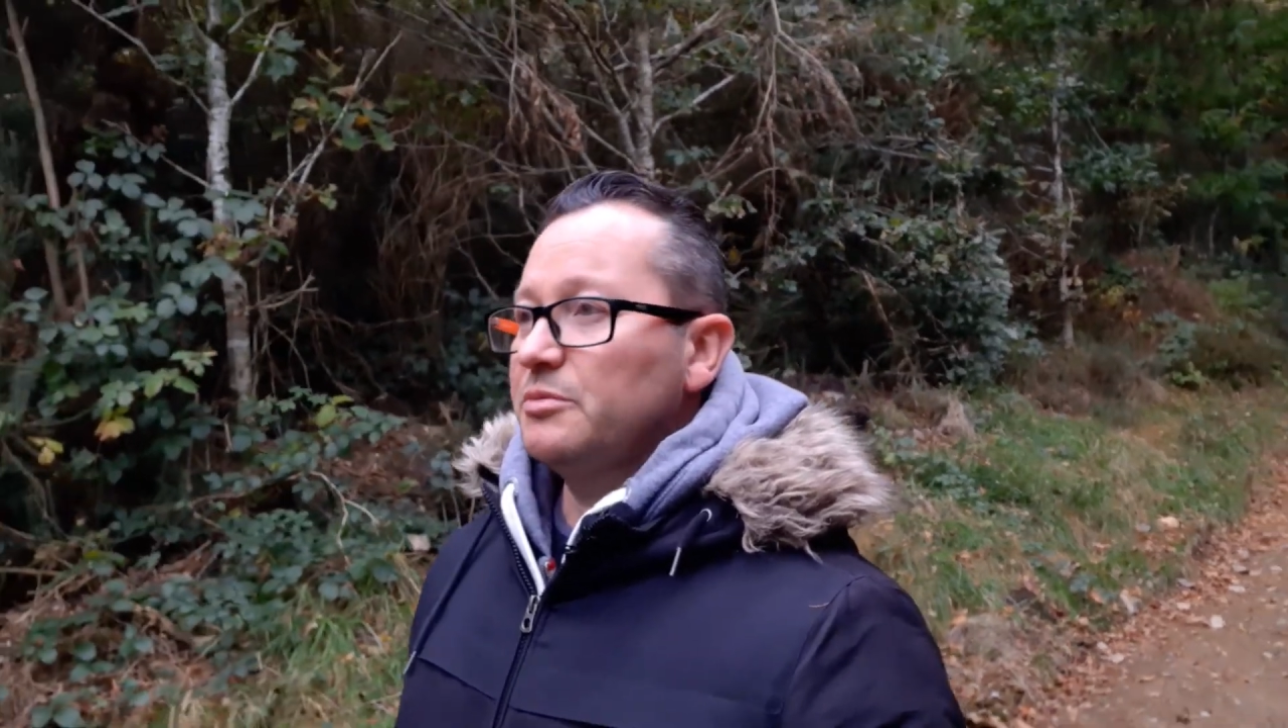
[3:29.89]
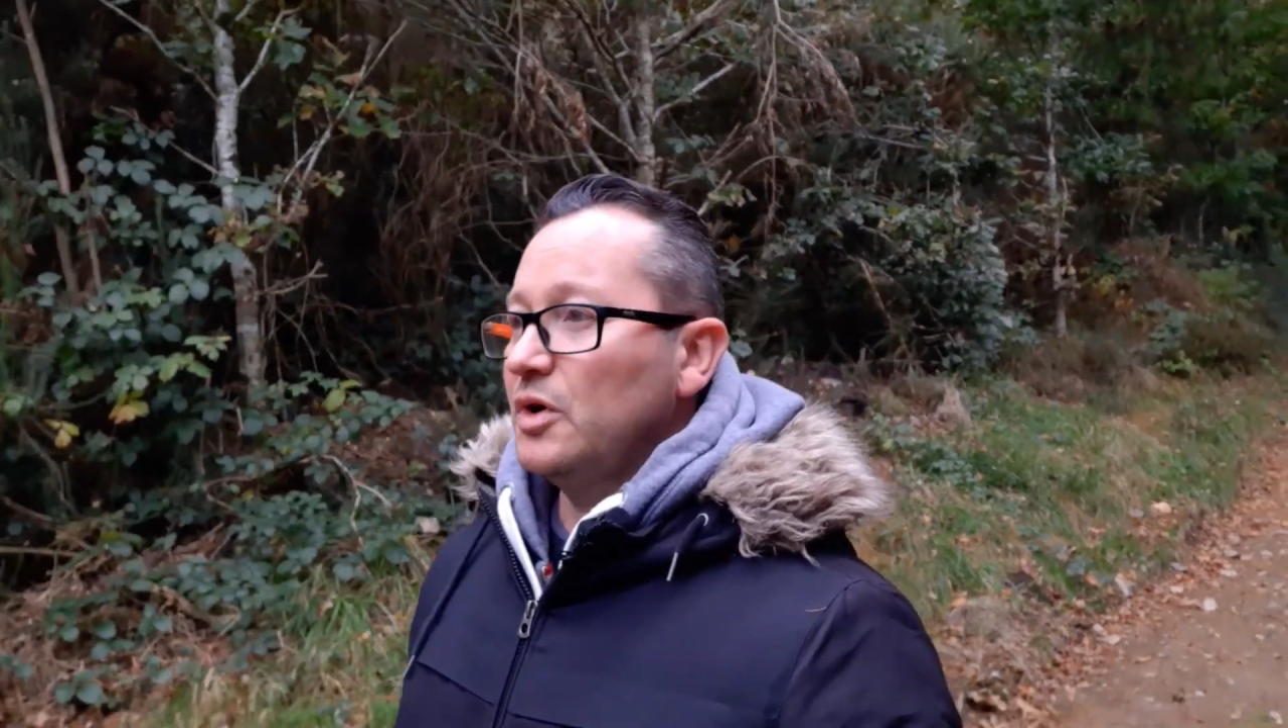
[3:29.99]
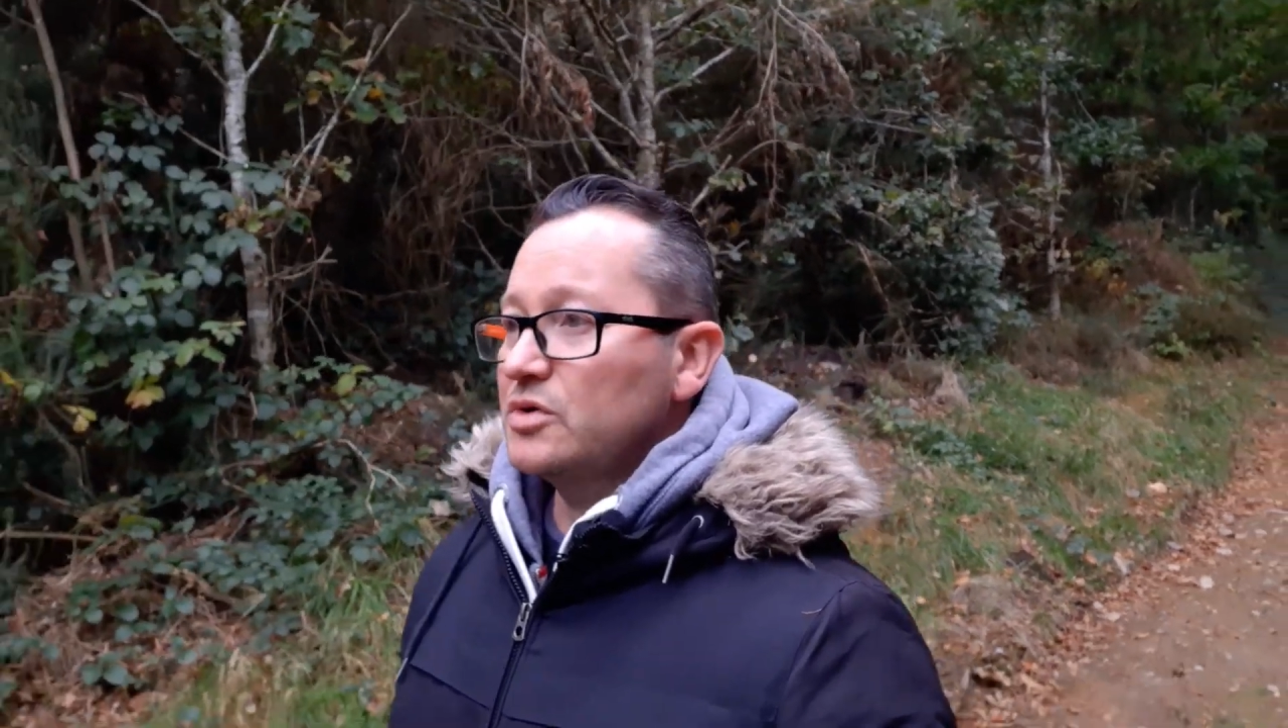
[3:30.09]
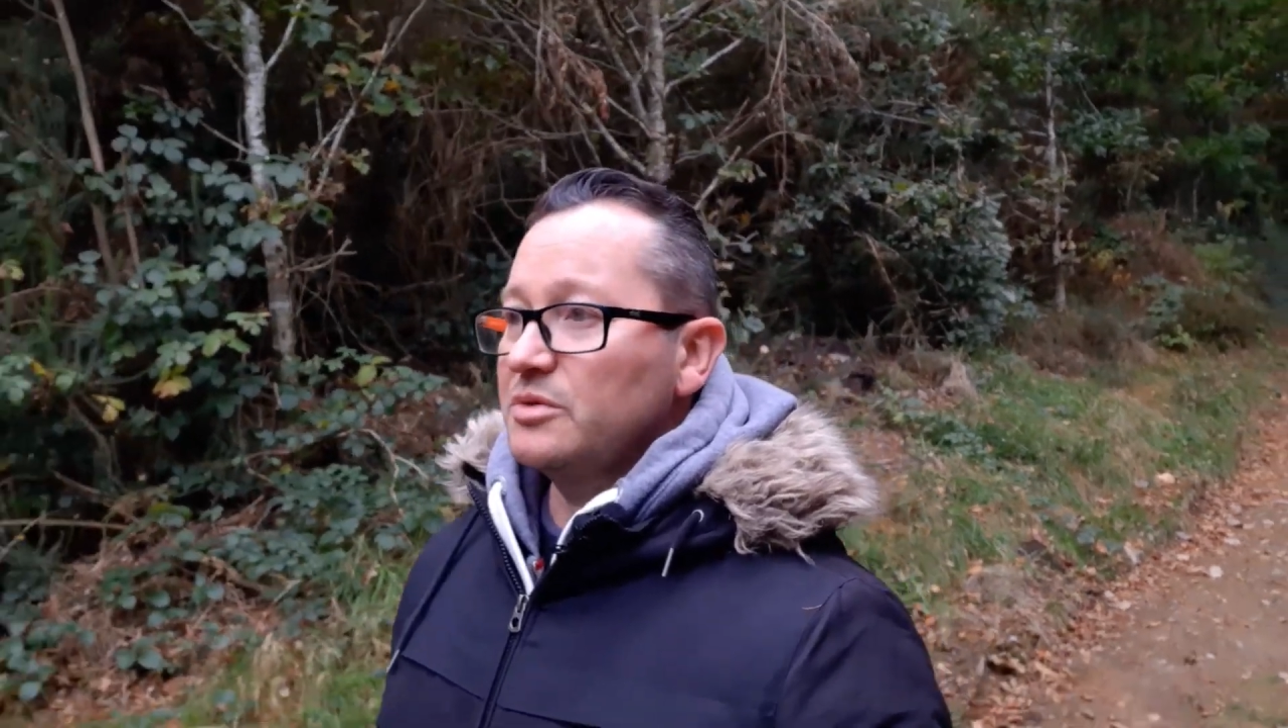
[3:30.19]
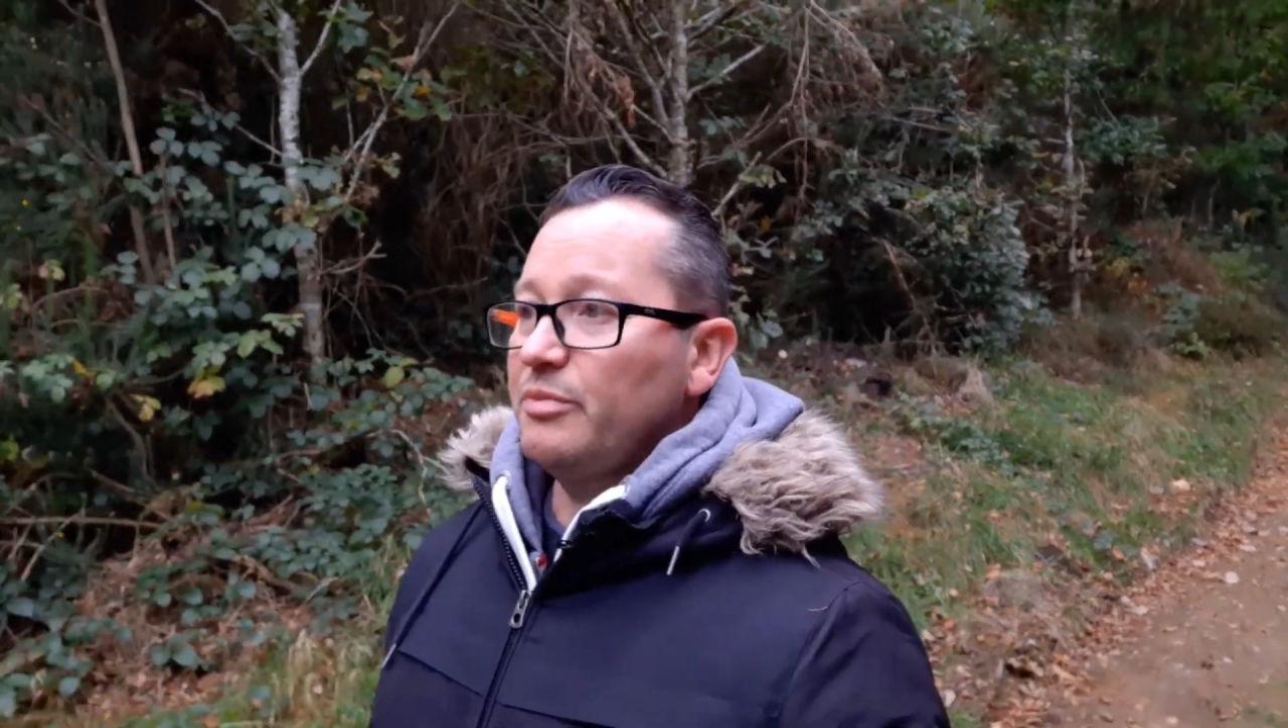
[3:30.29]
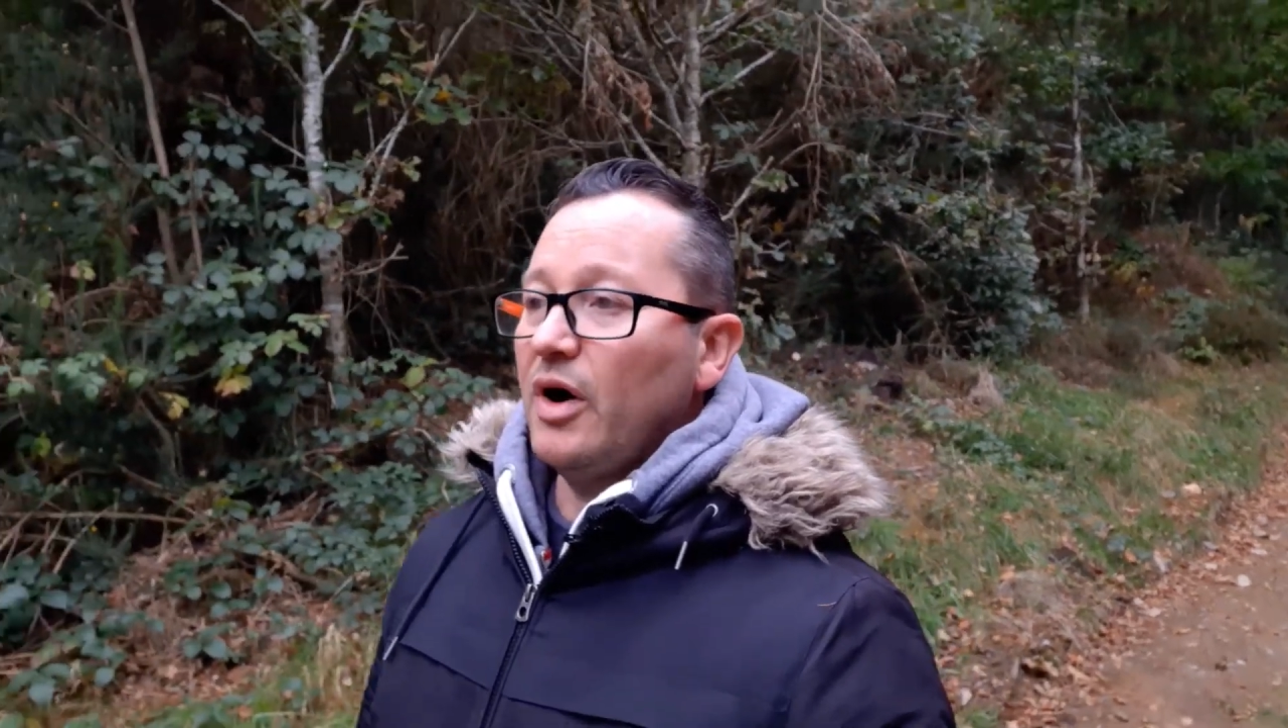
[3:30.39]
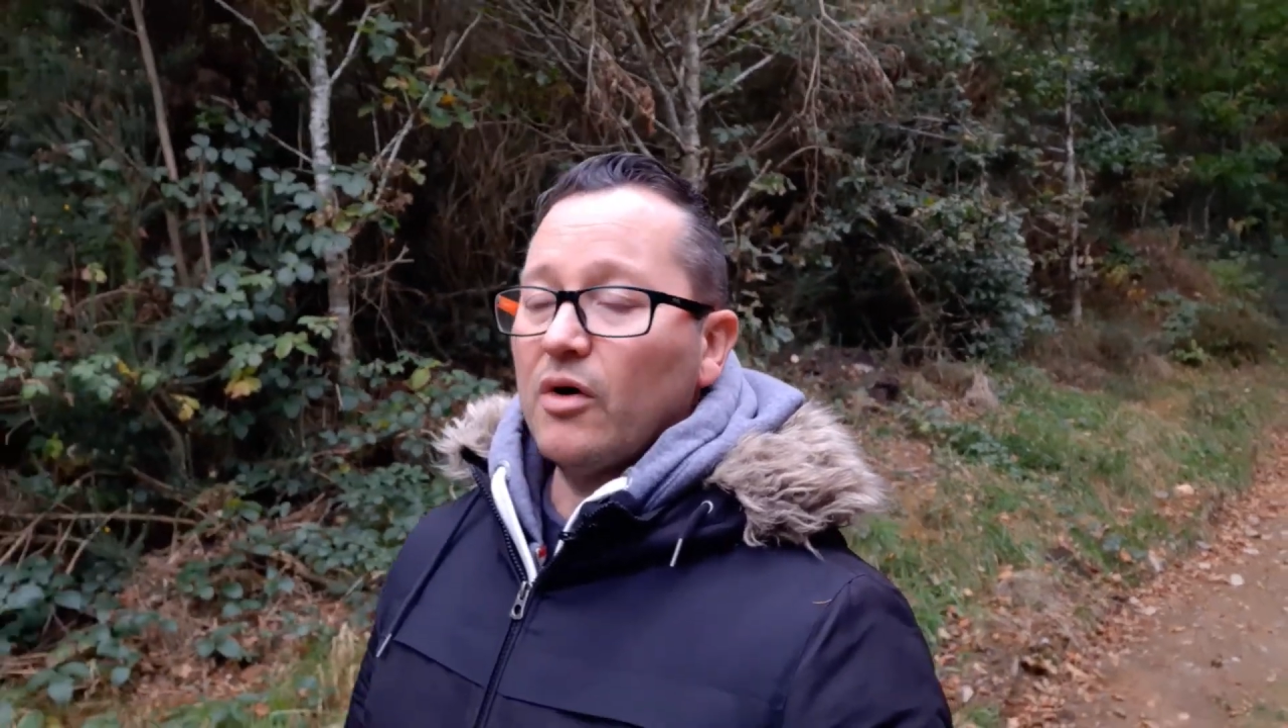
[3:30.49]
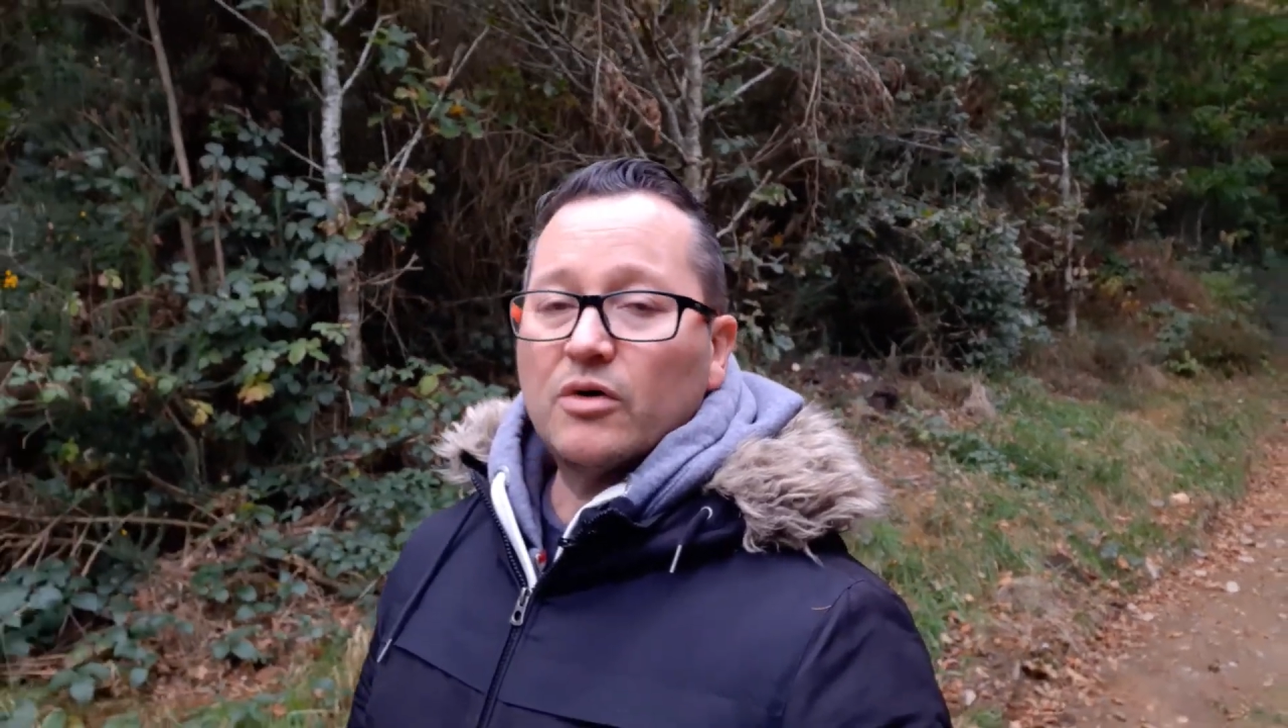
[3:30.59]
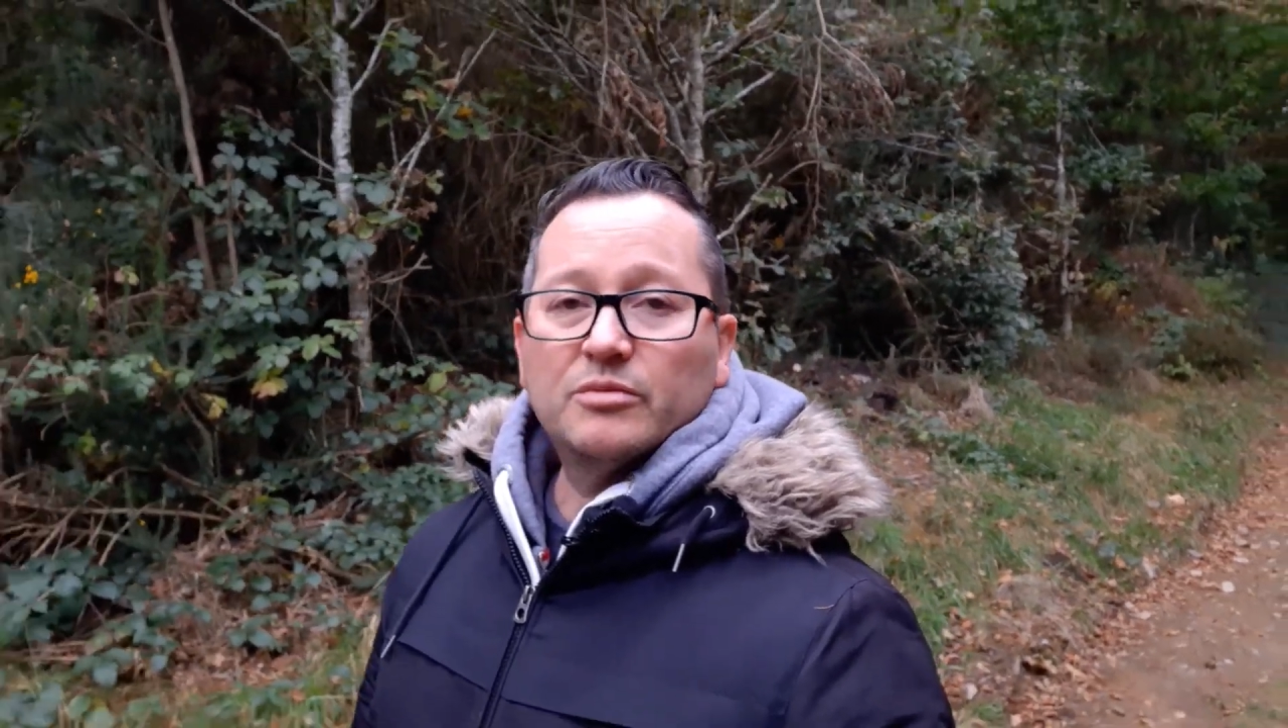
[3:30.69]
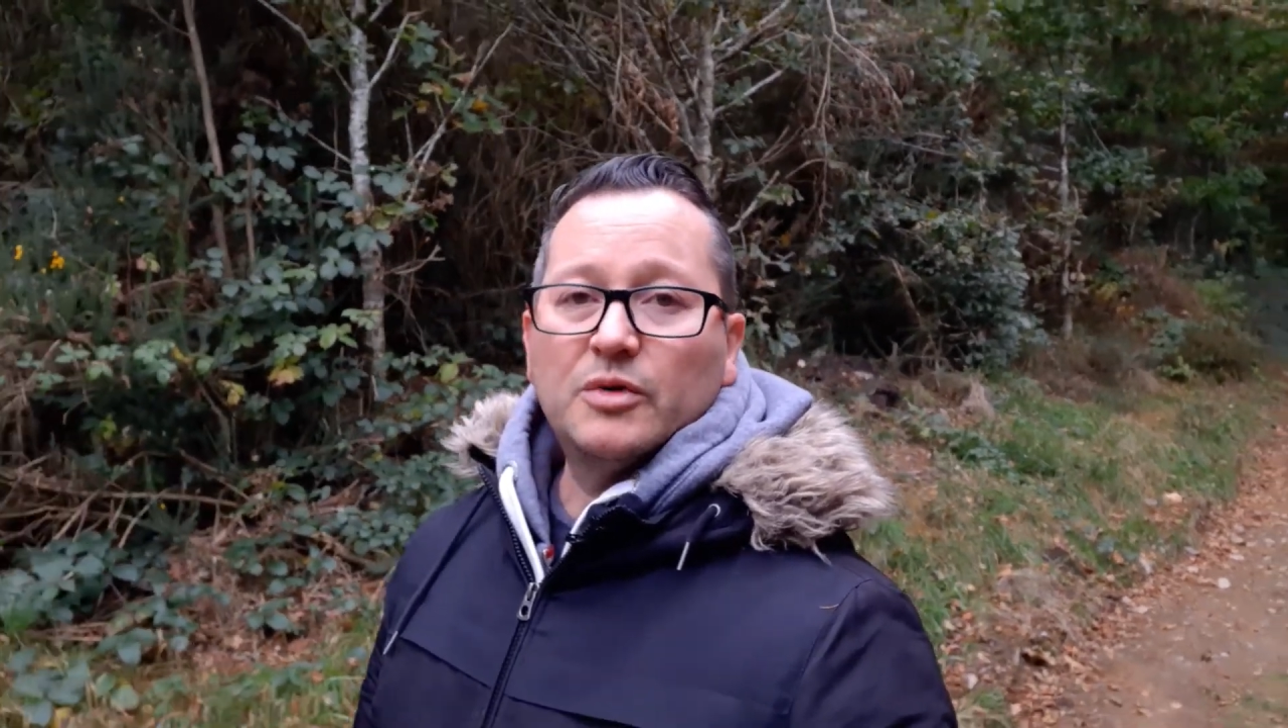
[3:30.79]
most important